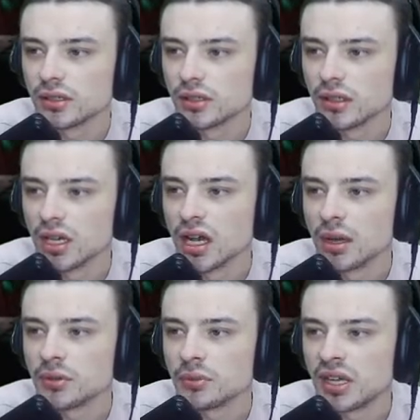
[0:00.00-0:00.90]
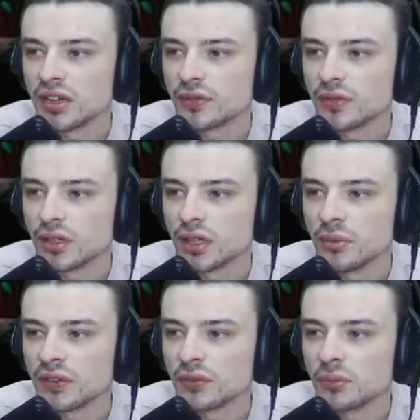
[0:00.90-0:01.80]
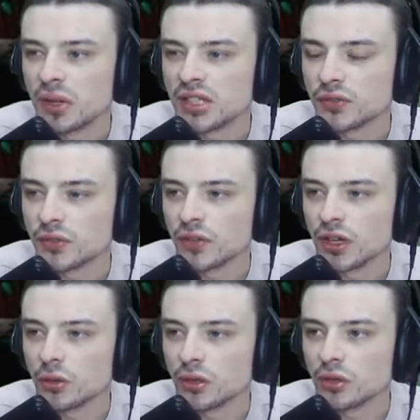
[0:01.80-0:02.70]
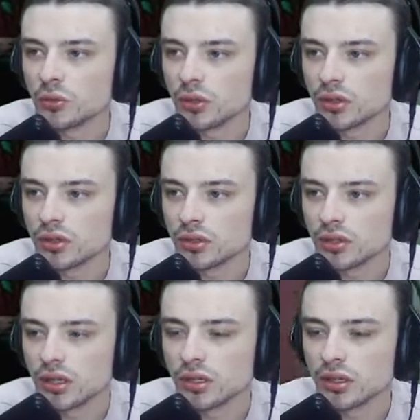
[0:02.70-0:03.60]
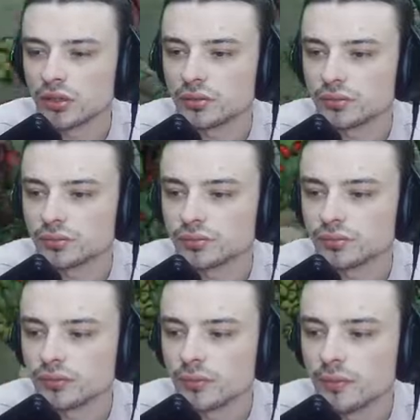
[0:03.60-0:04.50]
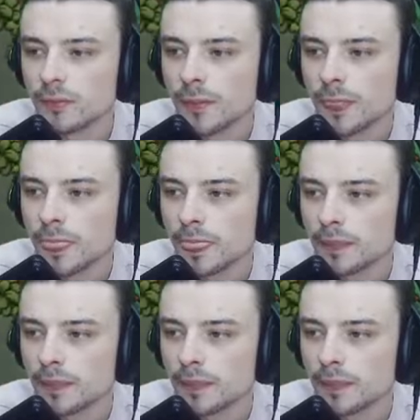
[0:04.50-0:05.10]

Um, demand uh, make demands of your follower work. I know.